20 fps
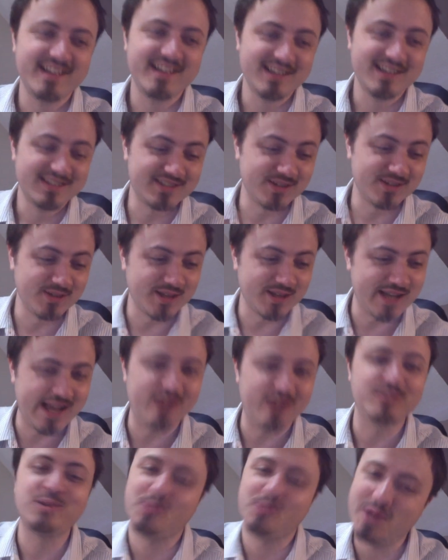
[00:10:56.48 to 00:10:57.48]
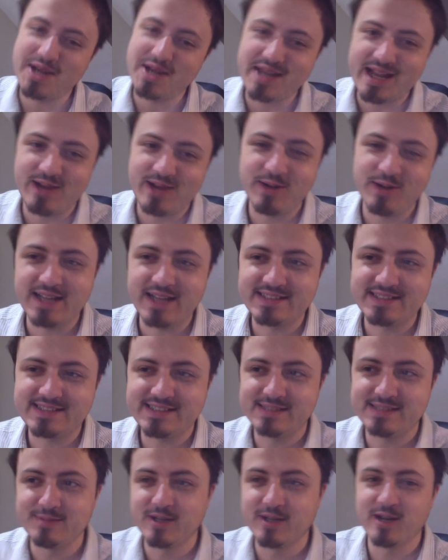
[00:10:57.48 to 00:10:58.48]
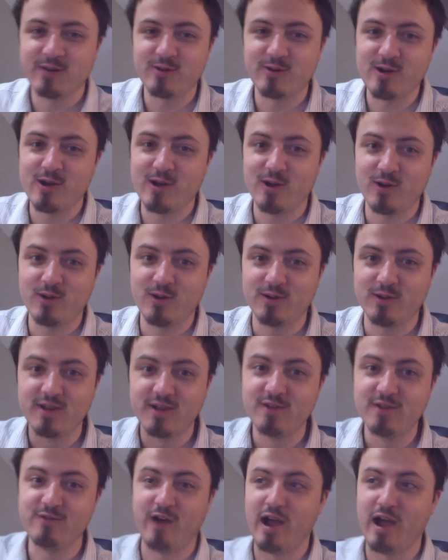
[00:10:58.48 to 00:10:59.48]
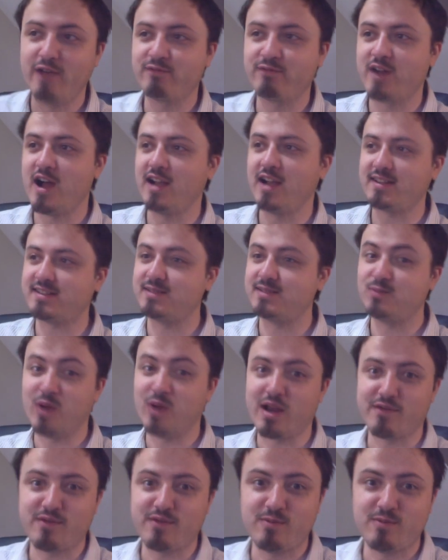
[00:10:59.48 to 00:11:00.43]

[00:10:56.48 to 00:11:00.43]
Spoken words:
So the counter went down next to them, and I rolled 5 dice, and one of them